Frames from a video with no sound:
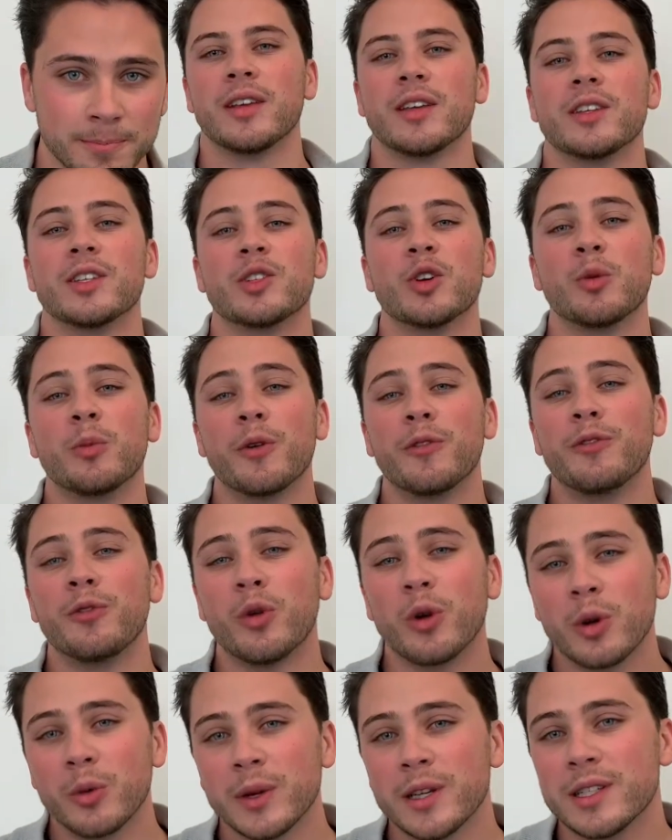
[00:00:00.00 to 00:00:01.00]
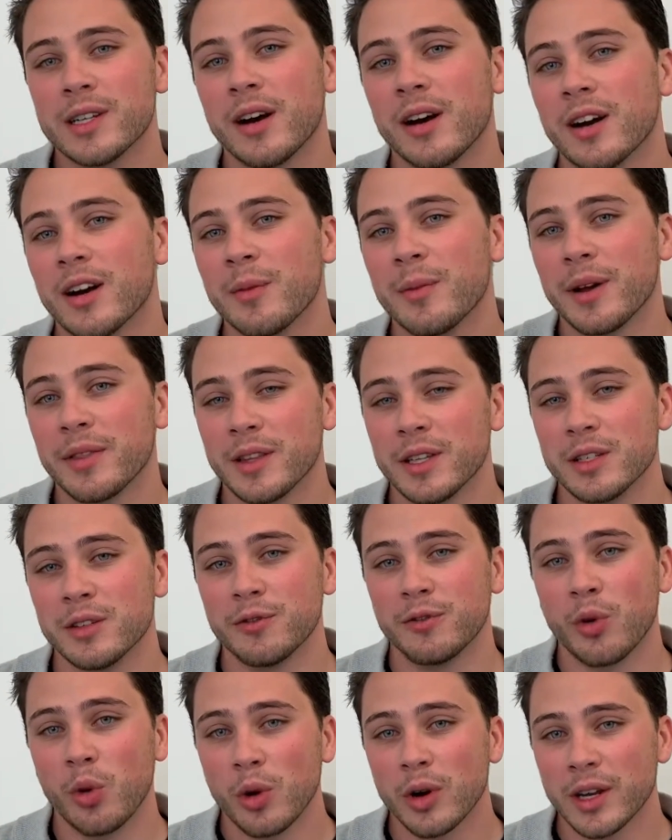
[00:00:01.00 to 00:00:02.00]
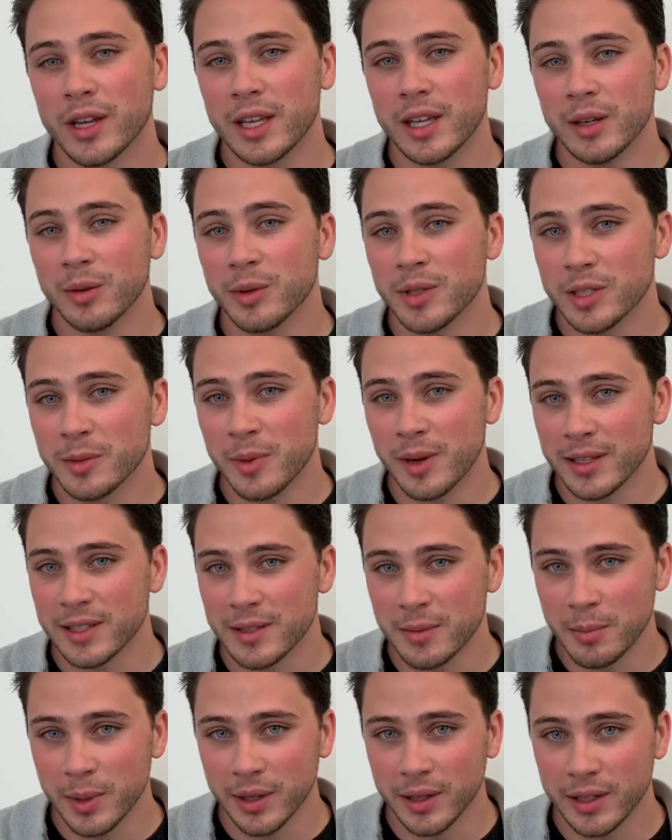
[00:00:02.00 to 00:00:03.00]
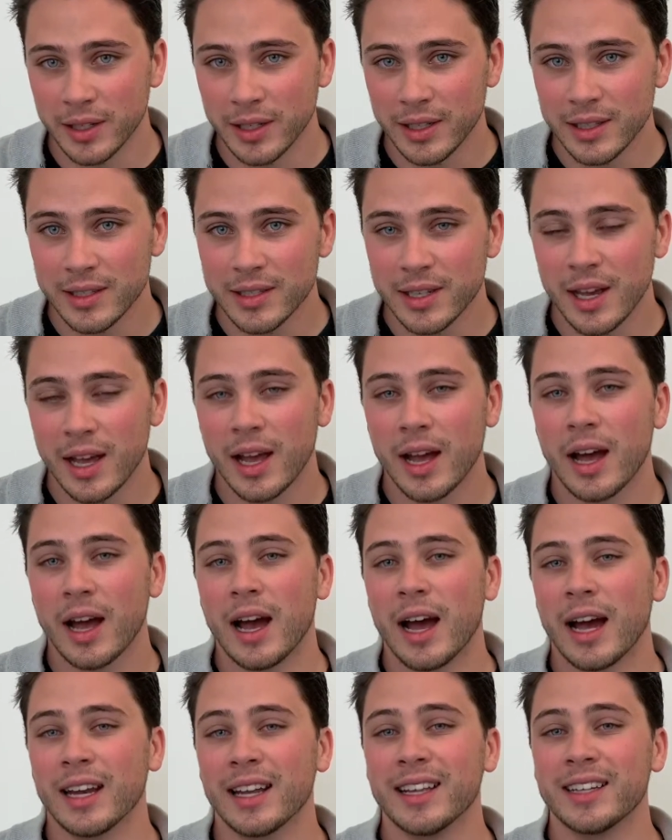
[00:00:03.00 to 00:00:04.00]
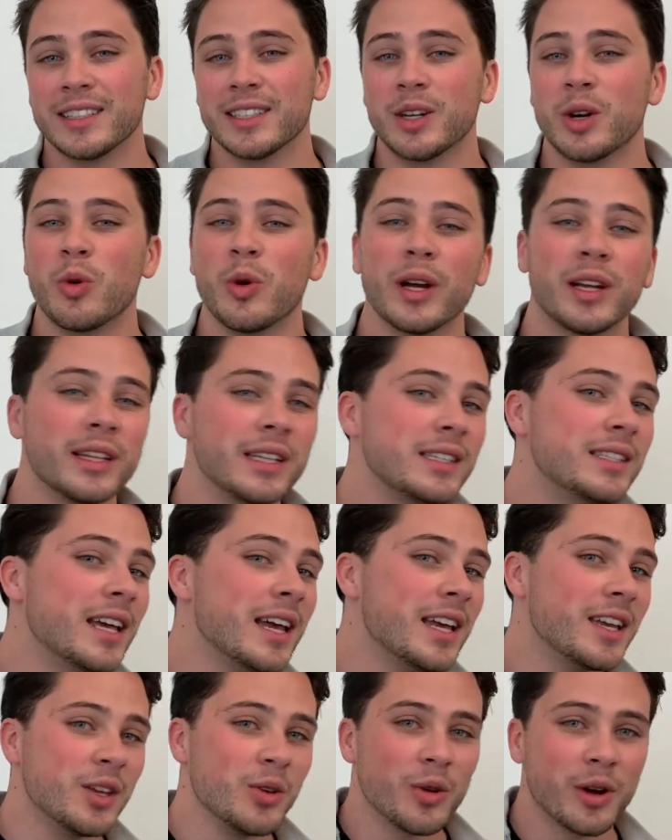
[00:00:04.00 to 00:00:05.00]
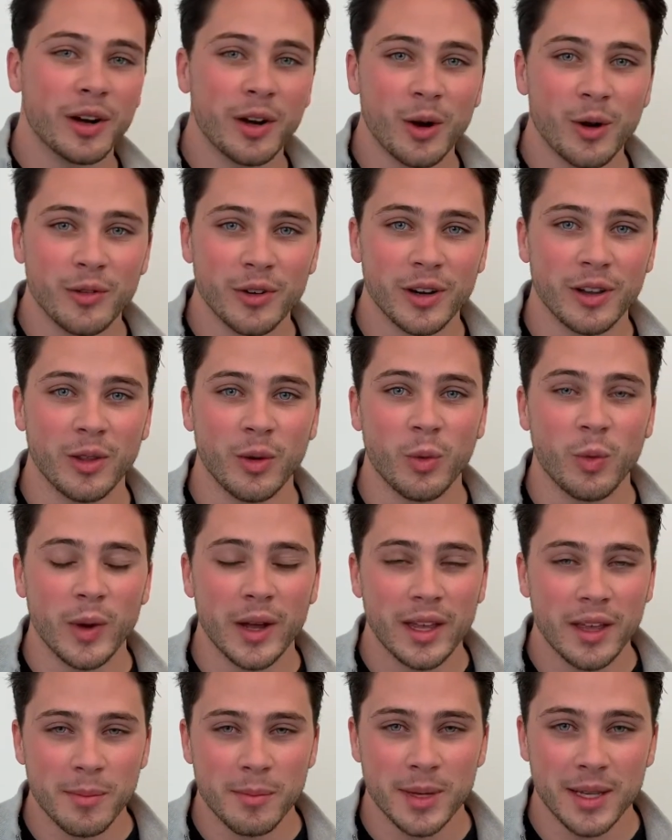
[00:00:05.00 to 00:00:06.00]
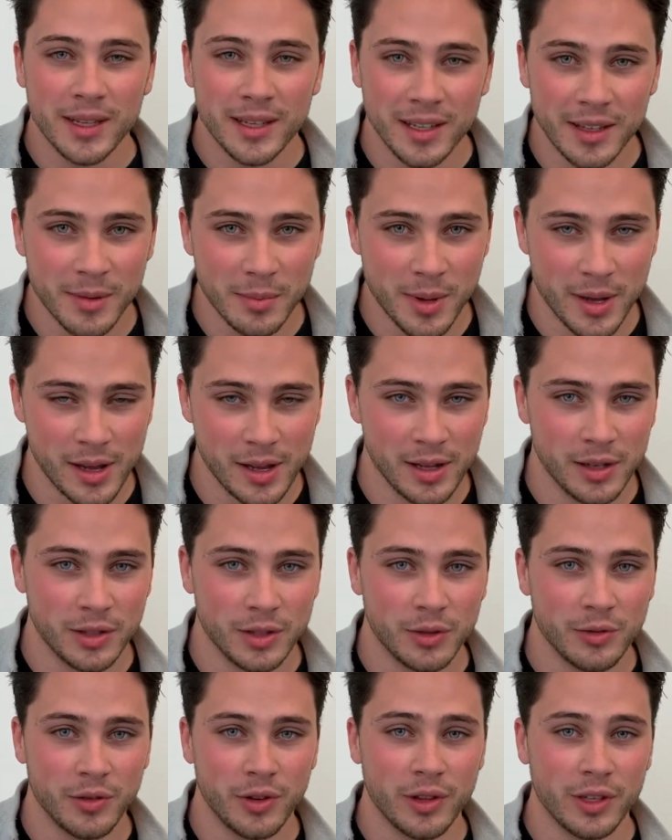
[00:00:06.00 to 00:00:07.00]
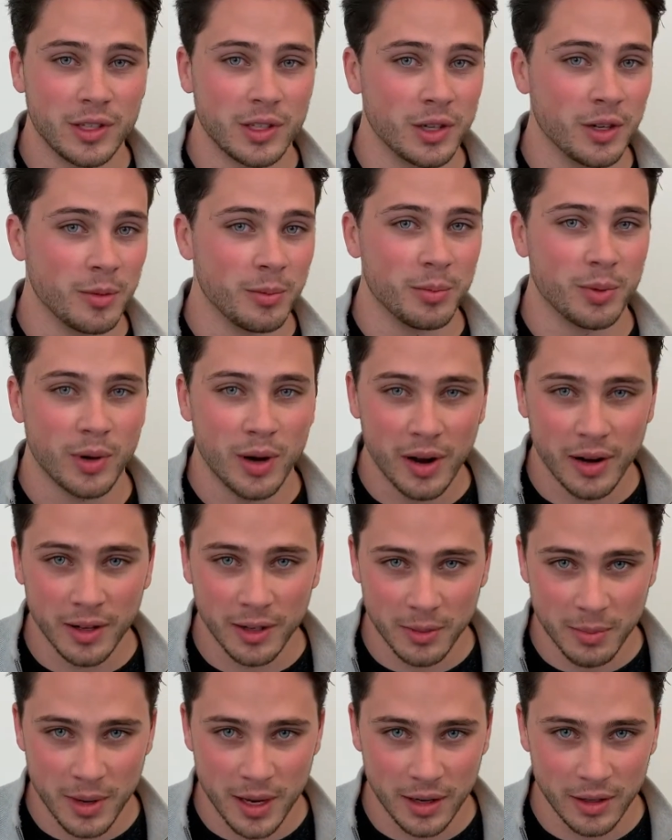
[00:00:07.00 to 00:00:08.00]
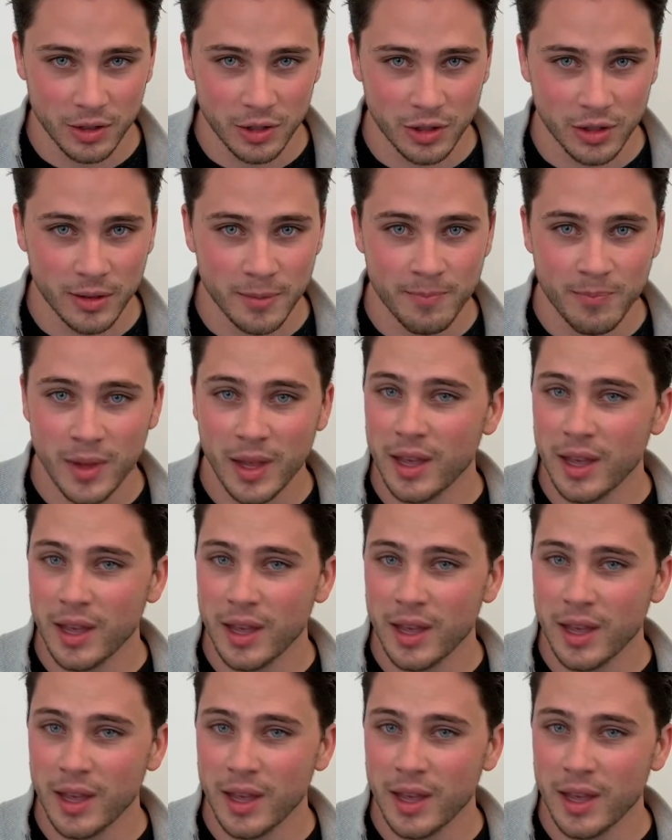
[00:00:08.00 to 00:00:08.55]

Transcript: So before we talk about these 4 key responsibilities, I'd like to quickly take you on over to the Wikipedia page for the term product manager.